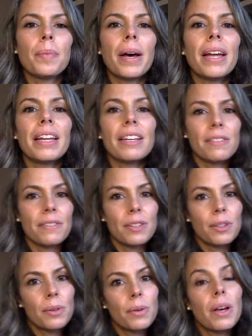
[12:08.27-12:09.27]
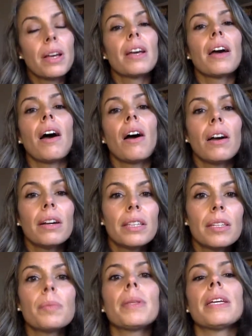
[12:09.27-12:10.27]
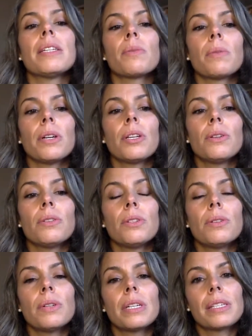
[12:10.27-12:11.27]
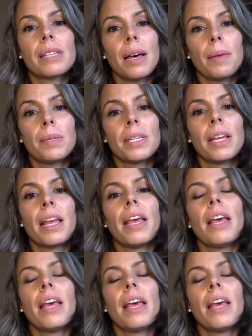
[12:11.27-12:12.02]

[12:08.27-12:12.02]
But if you are in the place where you do accept